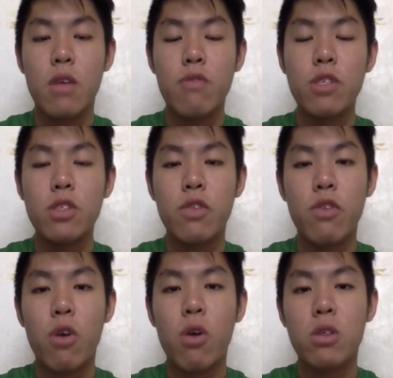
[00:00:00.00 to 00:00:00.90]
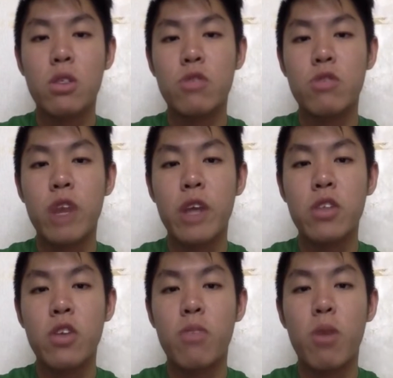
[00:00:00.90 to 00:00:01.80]
First of all is the rise
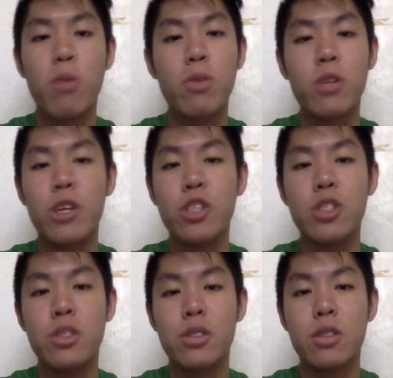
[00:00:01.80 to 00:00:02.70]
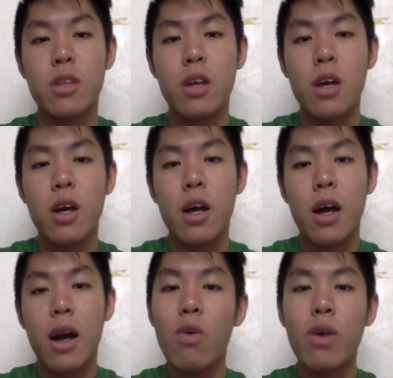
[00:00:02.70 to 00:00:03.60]
of population.
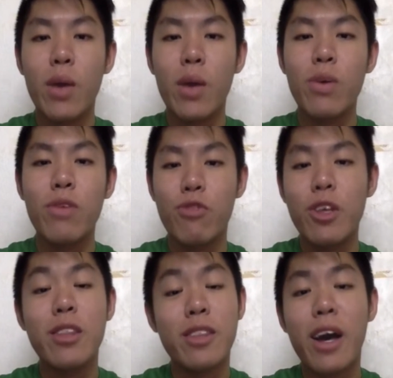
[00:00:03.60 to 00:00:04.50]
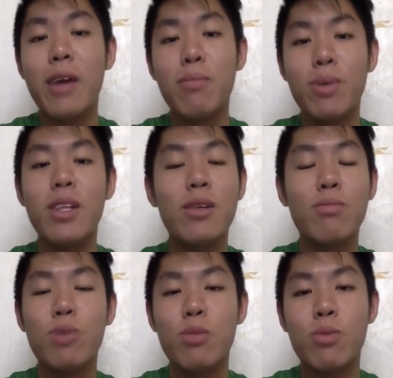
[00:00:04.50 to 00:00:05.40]
How can we feed 9 billion
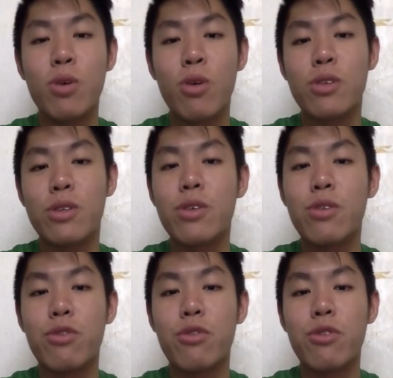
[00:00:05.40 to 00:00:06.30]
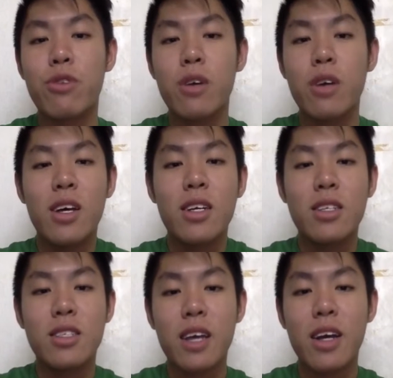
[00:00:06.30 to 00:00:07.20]
people on Earth?
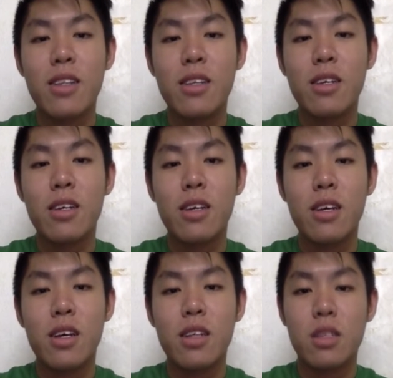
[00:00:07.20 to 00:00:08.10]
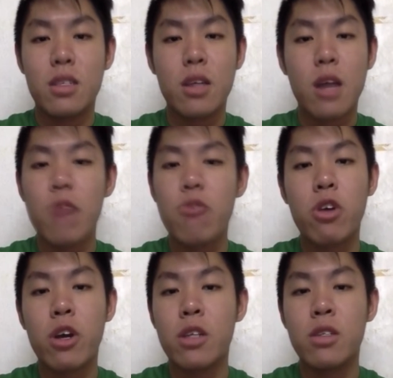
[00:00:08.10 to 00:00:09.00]
Secondly, is the
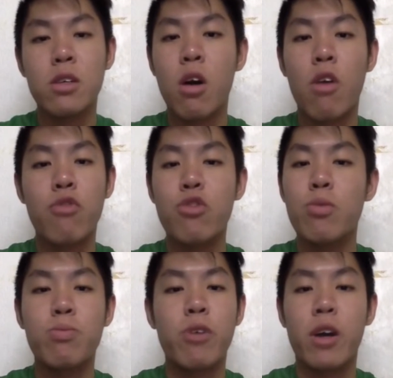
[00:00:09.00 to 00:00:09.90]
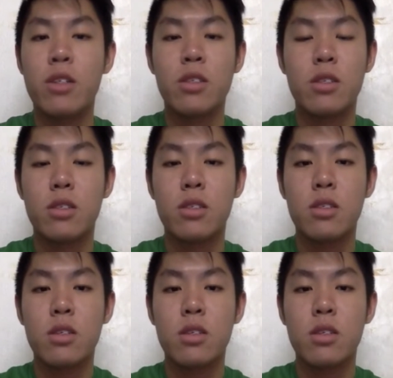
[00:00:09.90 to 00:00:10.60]
skyrocketing of food prices.